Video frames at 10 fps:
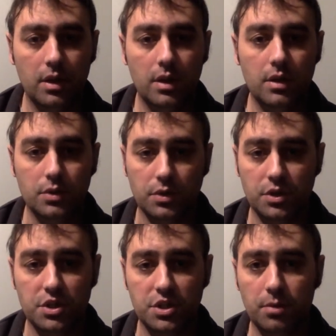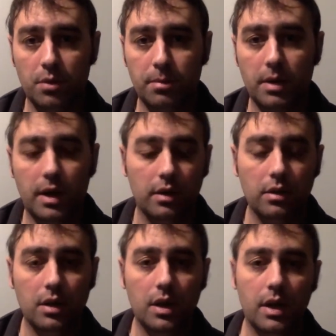So just a small pile,
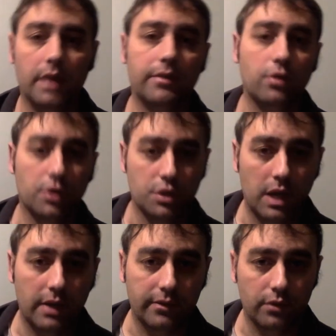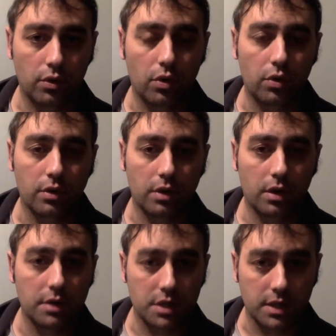and of course you'll have all your other
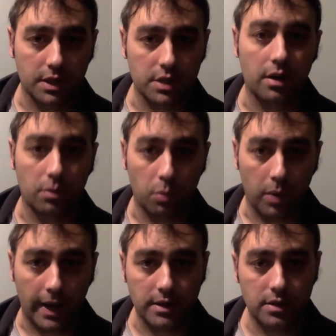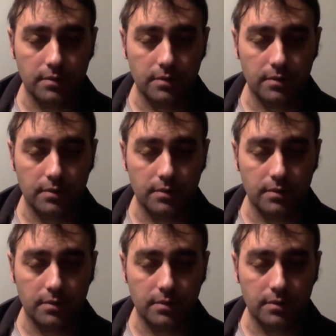sticks that are wet.